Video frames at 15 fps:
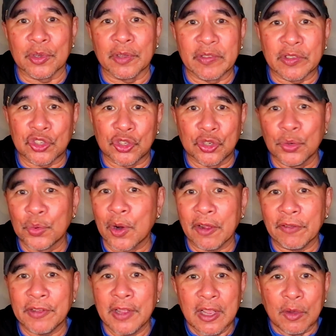If it's too
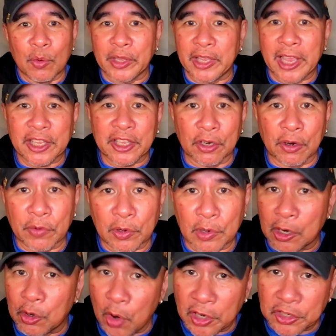rough, we can't get over
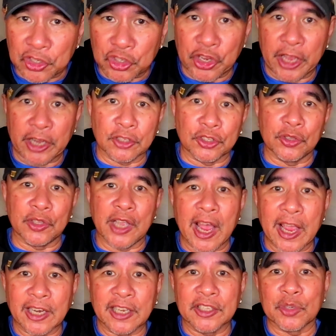across the channel to the
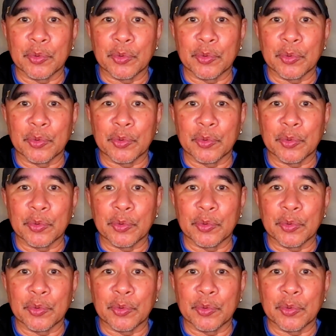islands.